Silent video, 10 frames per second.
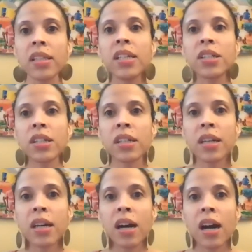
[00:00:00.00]
leader
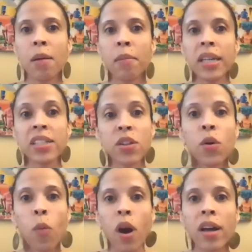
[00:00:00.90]
um, isn't
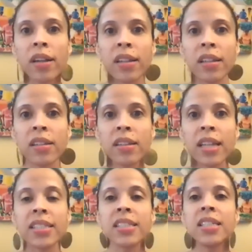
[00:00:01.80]
the one
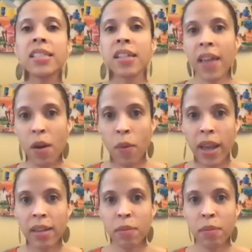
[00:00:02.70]
that sees it that way.